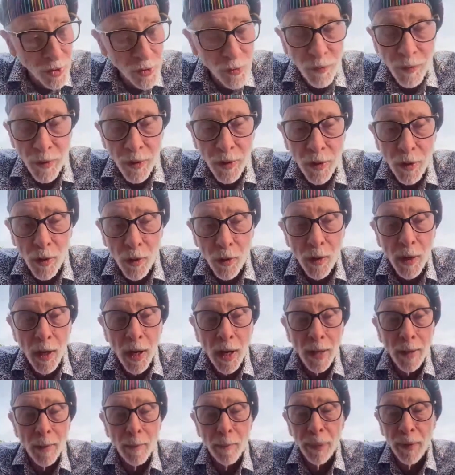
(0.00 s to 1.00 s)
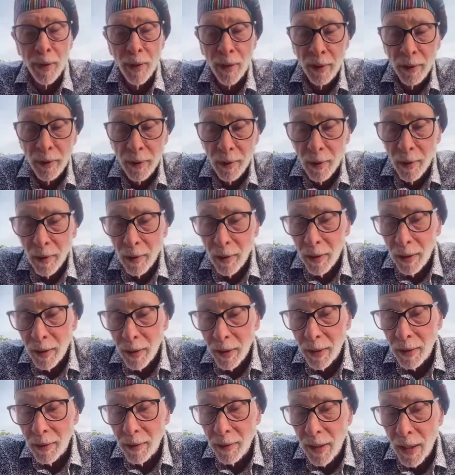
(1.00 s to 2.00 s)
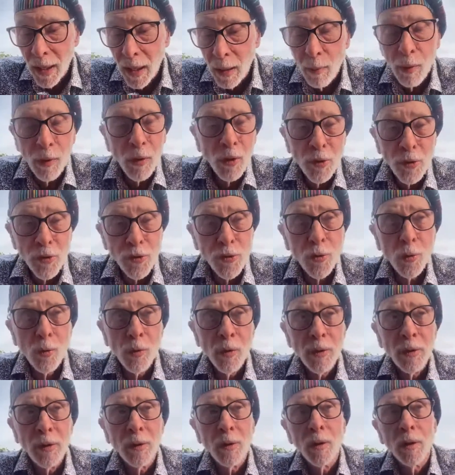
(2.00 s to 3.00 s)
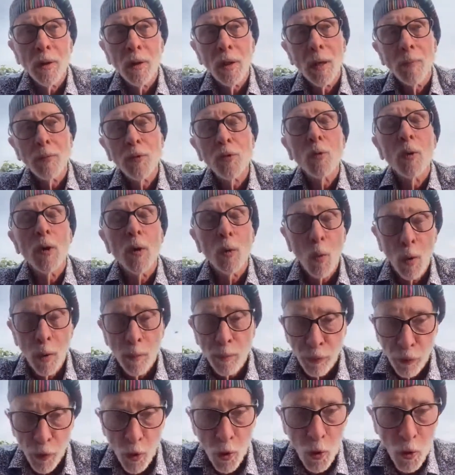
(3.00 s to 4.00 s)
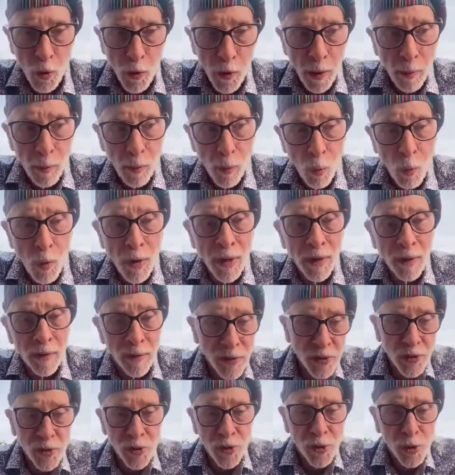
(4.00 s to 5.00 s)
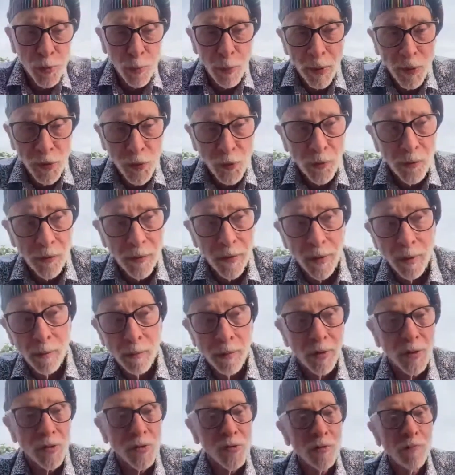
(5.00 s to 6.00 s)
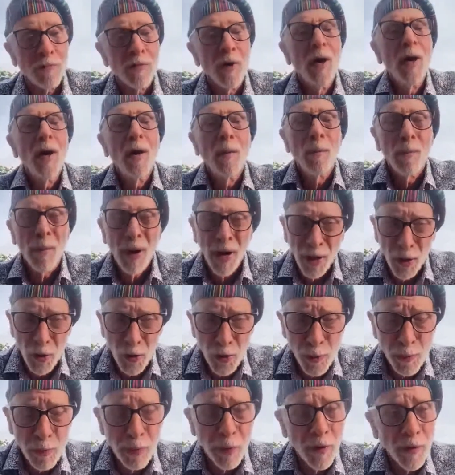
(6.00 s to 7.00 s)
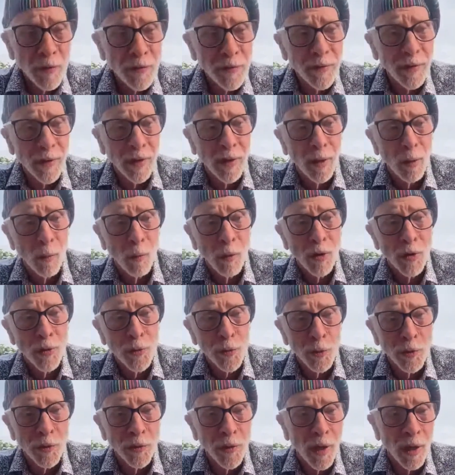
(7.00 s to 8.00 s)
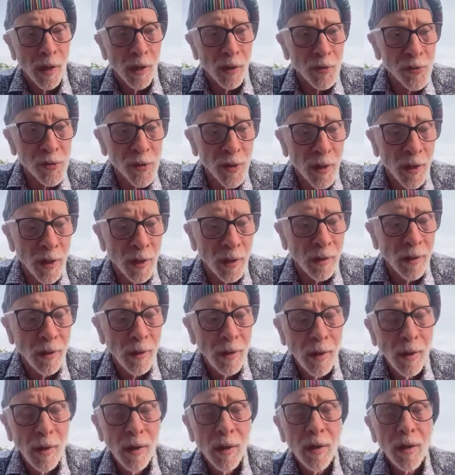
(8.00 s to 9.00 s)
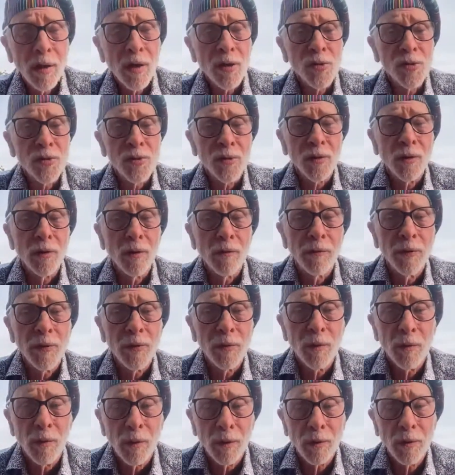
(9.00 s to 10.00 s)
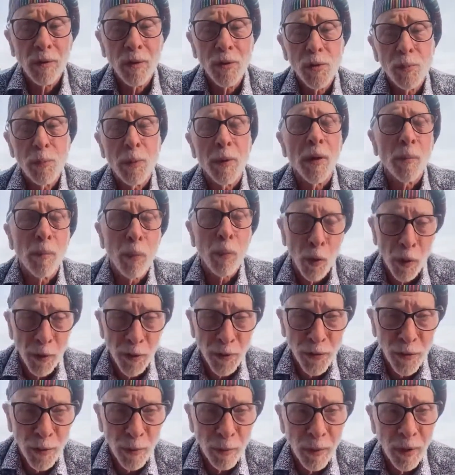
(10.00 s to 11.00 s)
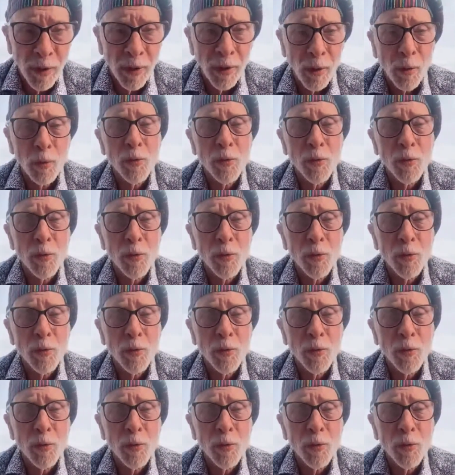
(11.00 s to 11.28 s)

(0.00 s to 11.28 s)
Jazz Video Guy a bit in that I'm doing one program a week. This is a special thing because of Michael's birthday. I wanted to acknowledge that. Because of it, he's been important to me.